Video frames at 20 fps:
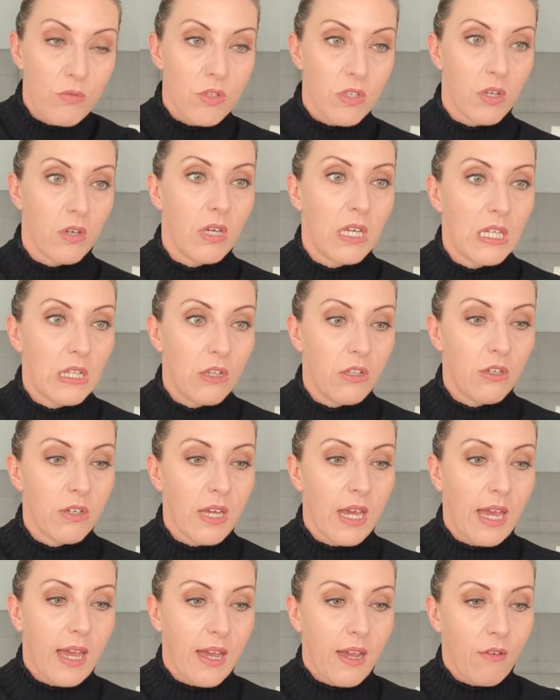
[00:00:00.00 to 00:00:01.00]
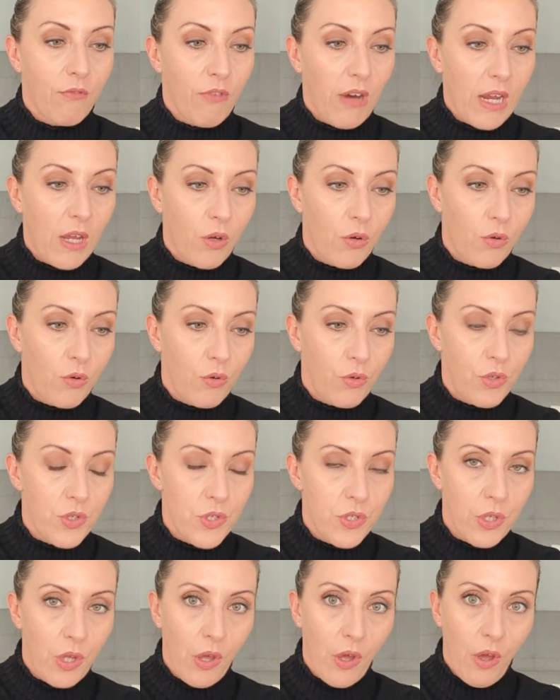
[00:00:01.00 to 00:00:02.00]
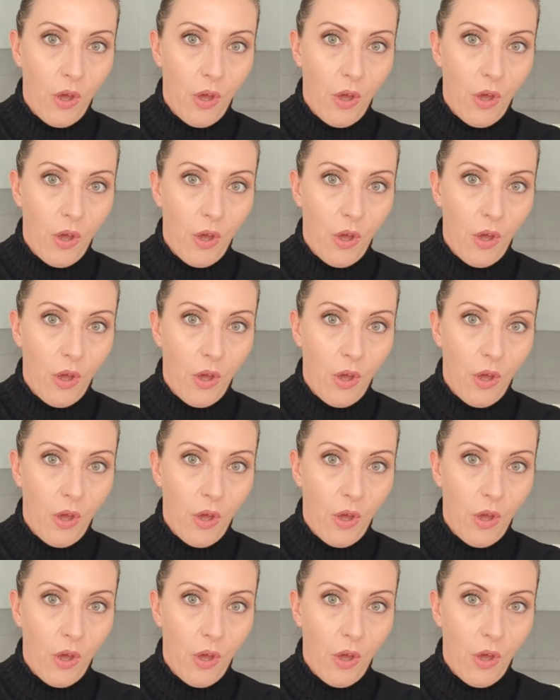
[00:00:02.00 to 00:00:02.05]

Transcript: So he'll look at records,